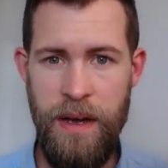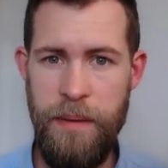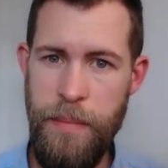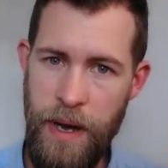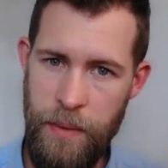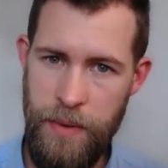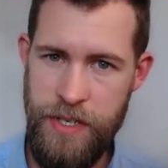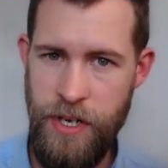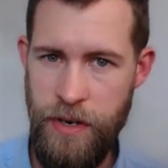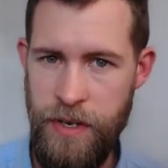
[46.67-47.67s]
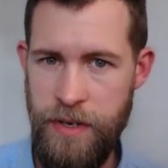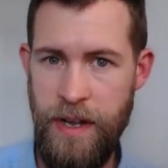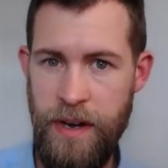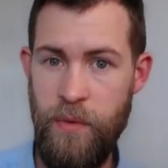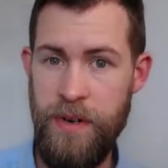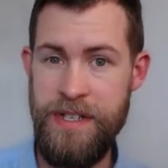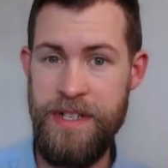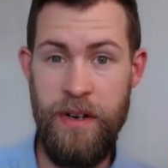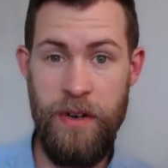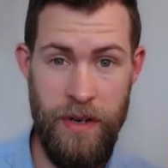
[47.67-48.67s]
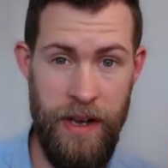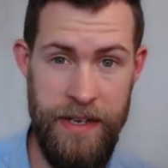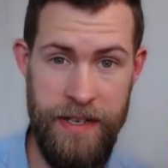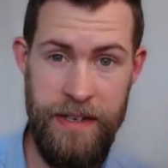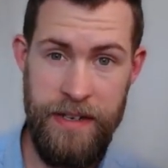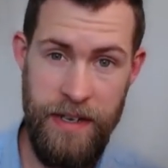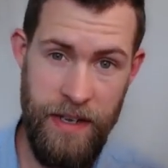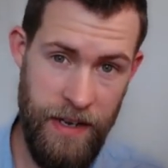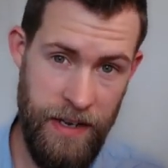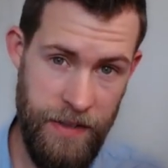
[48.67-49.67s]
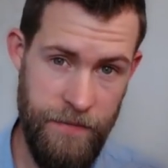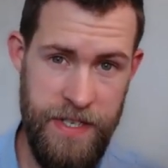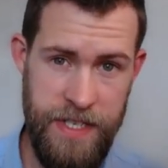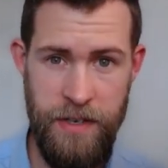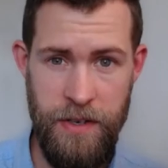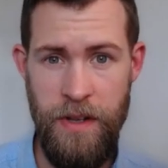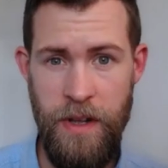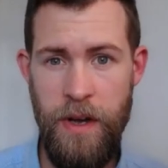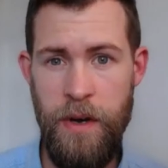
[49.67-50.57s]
But I want to show you kind of what does it look like in the physical,